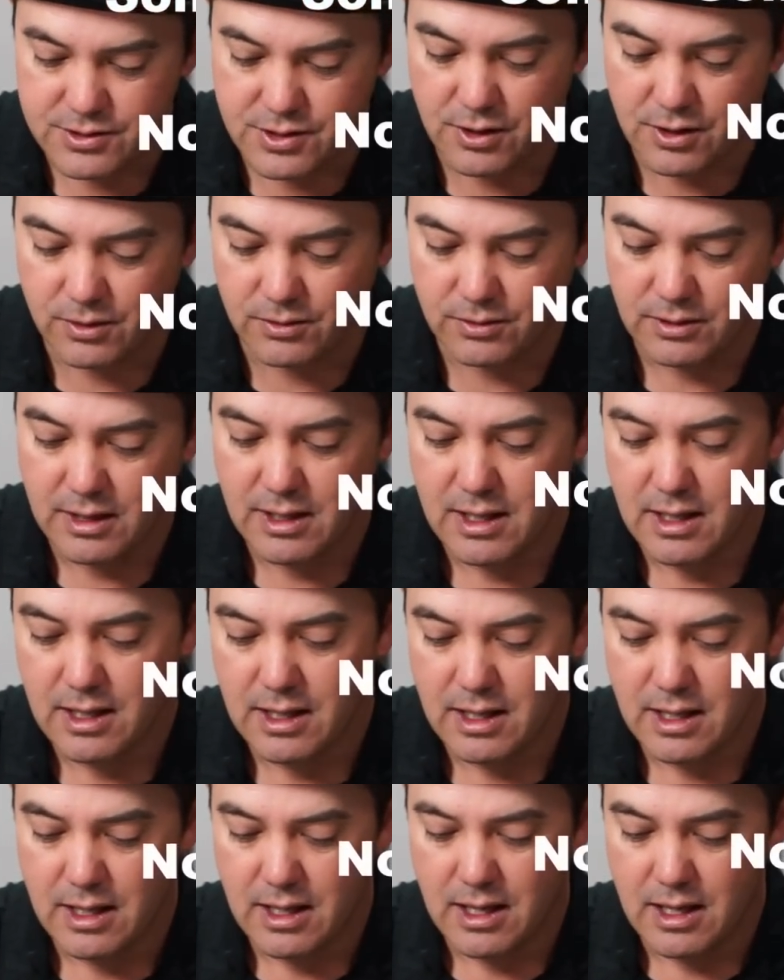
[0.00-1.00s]
So
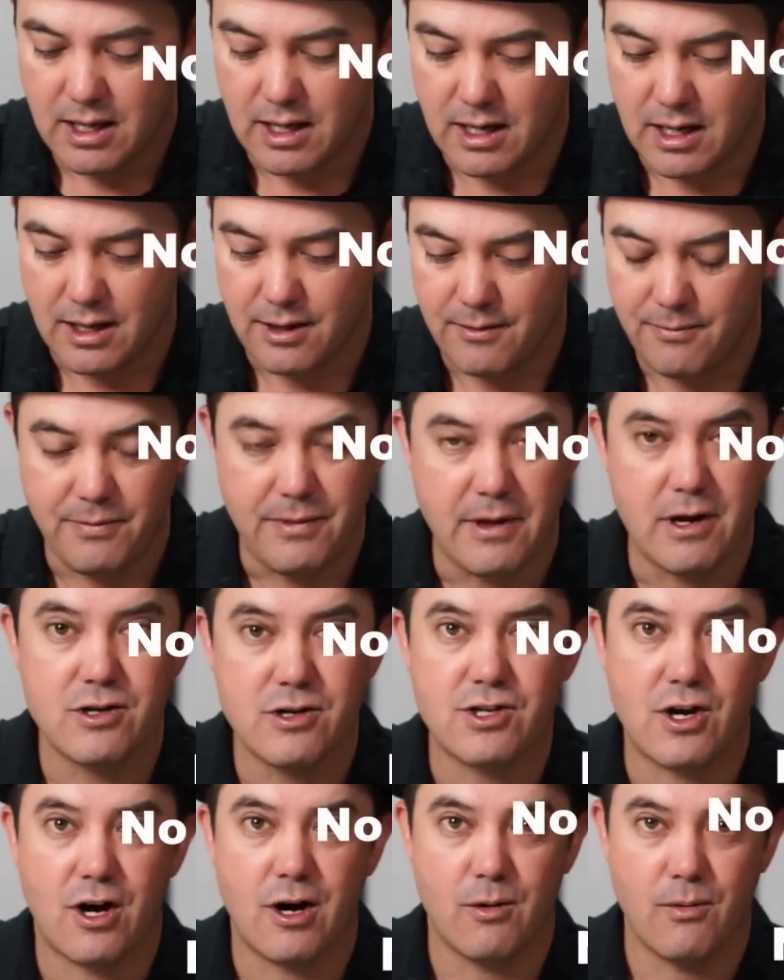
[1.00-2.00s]
uh,
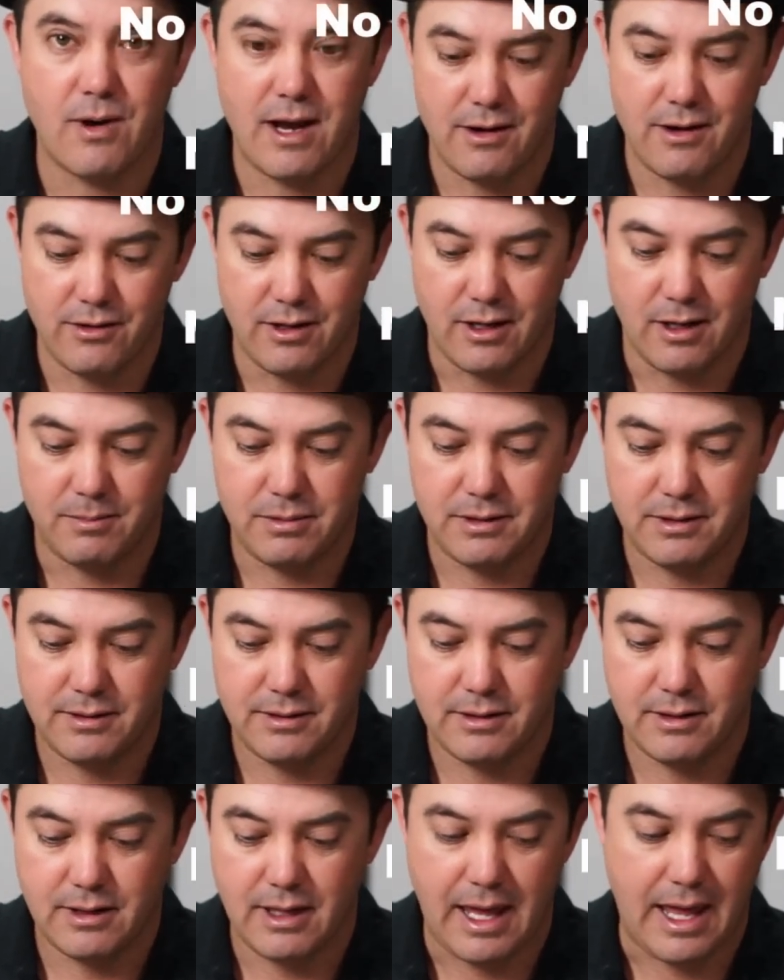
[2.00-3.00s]
there's our roundup.
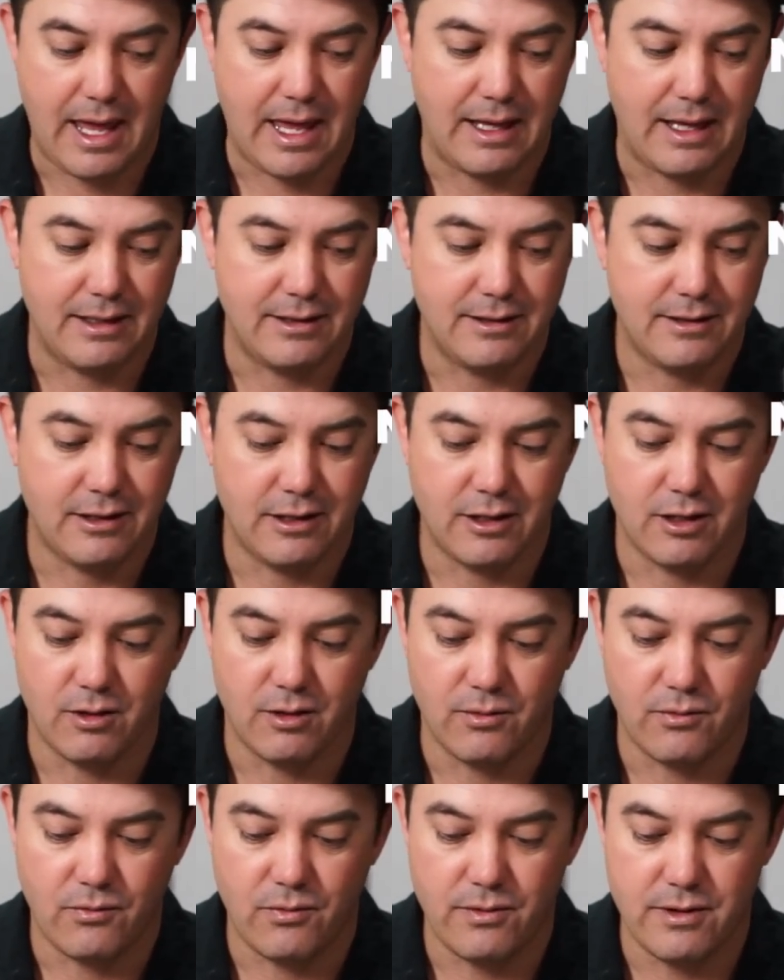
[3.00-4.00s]
And, you
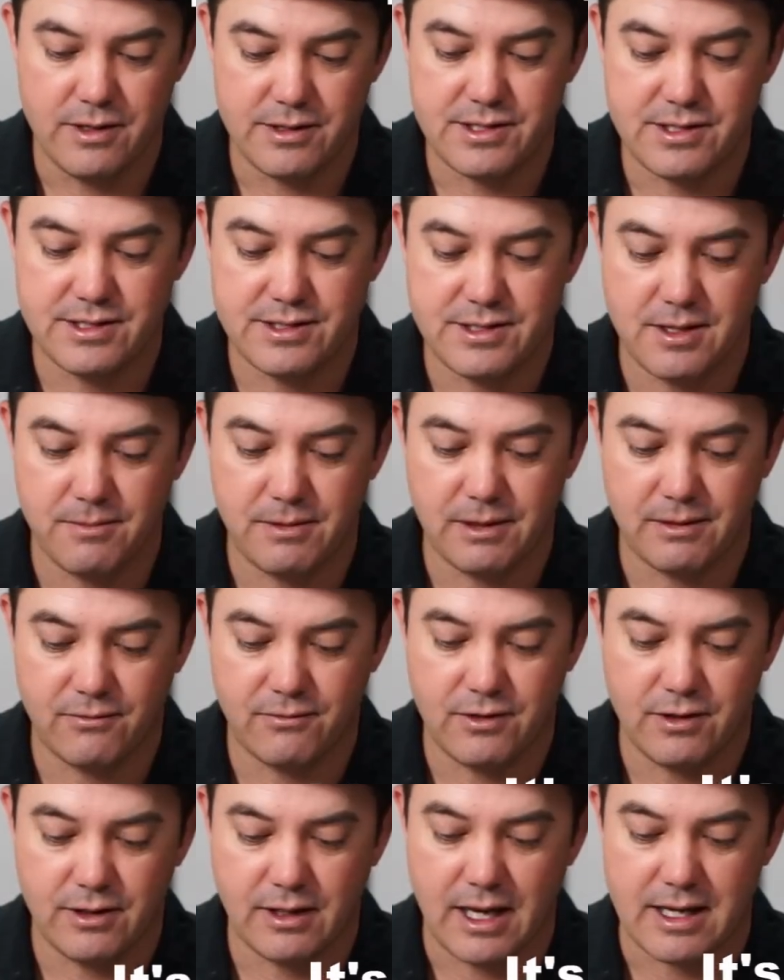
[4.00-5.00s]
know, this is
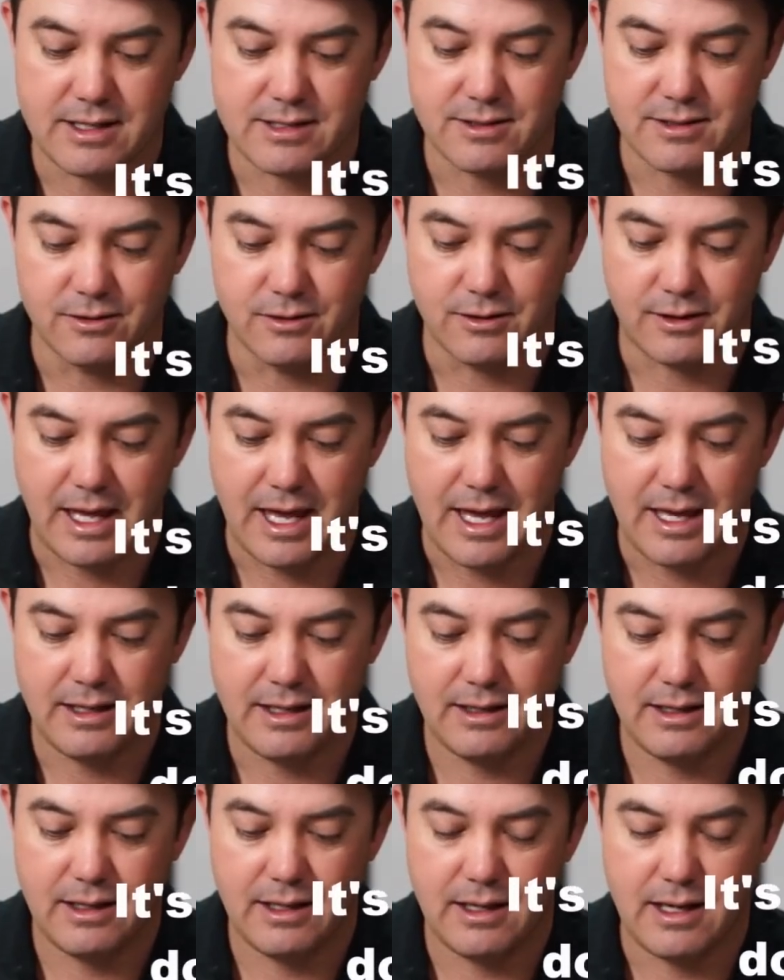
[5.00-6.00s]
something for you guys to look
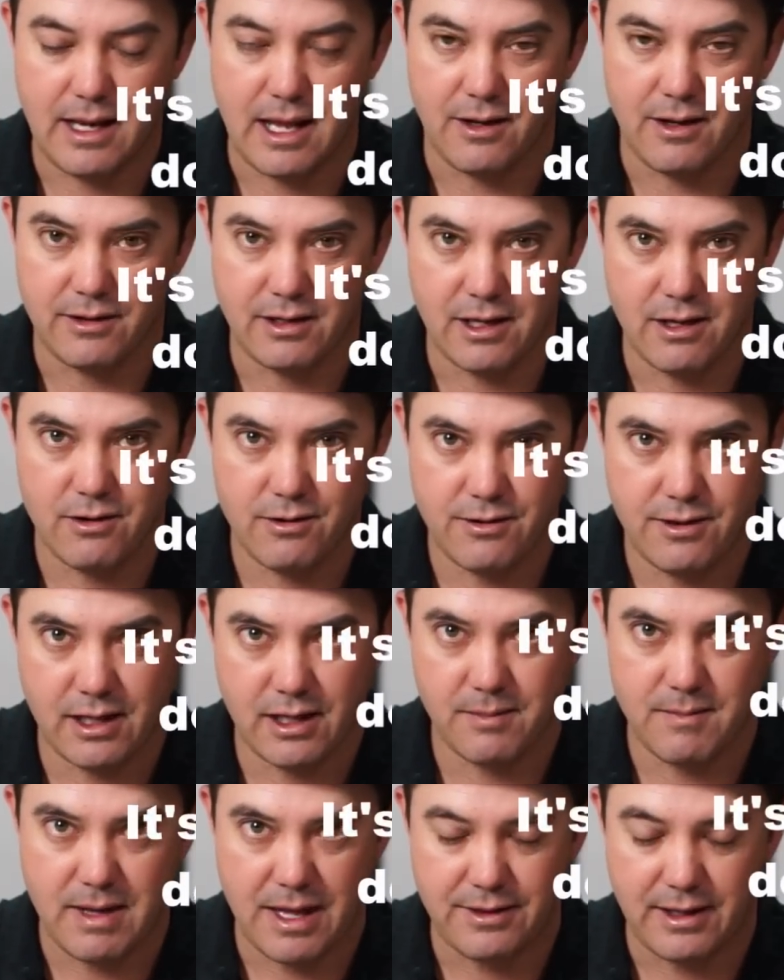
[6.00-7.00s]
at. Now, the other
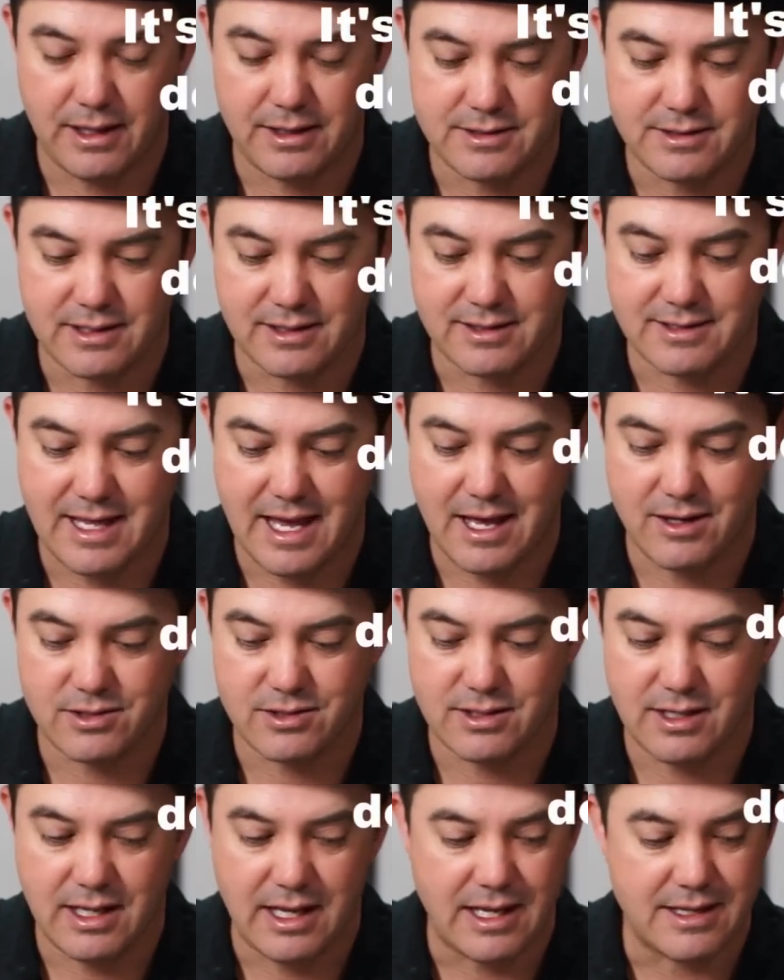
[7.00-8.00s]
thing about the
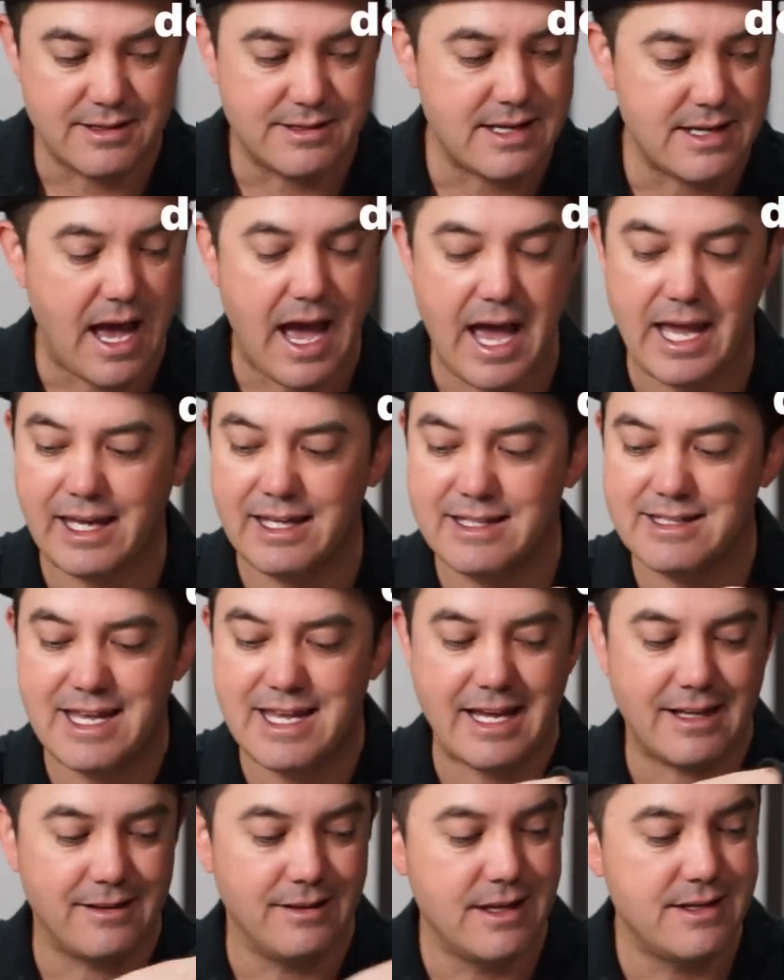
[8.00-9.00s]
A6000 is I
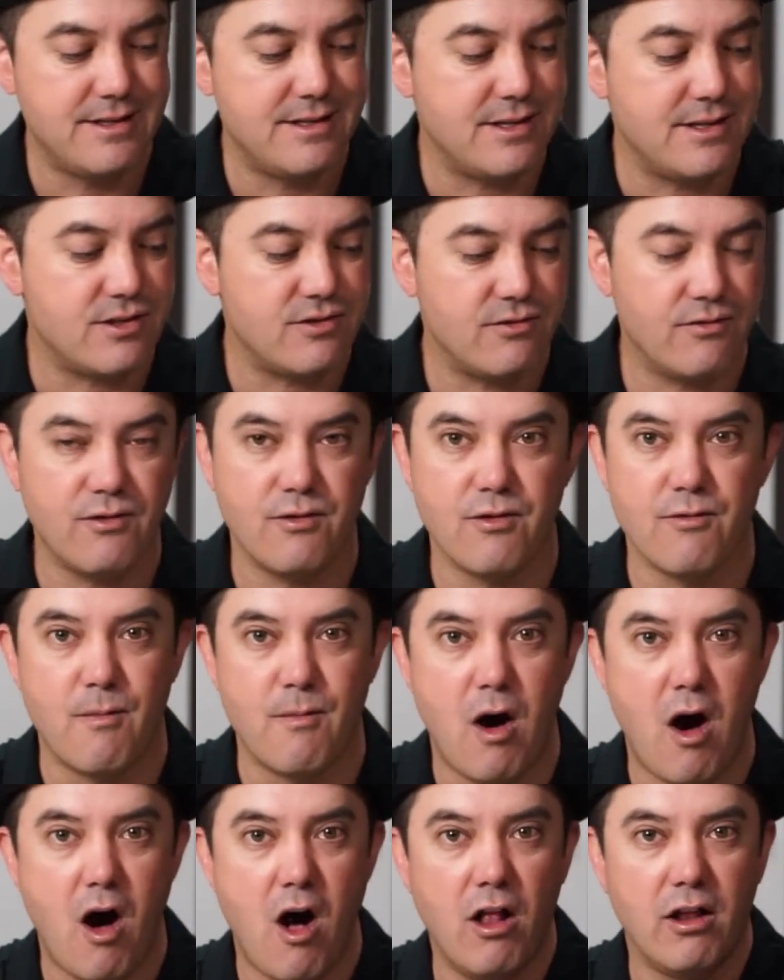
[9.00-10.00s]
can take lenses
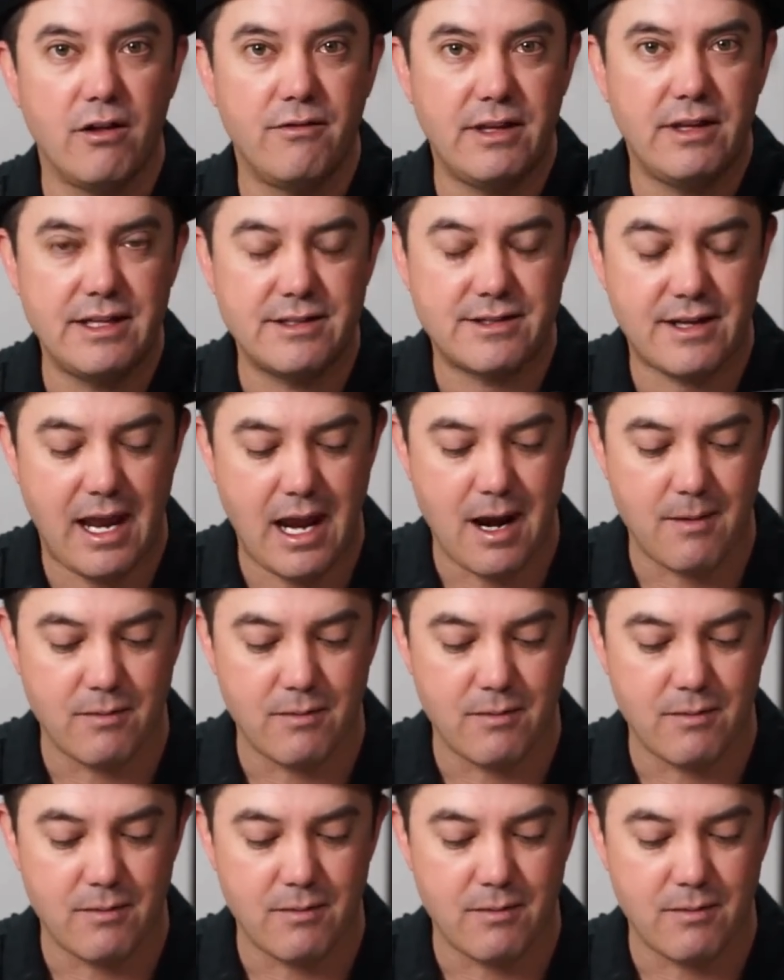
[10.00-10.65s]
from all of these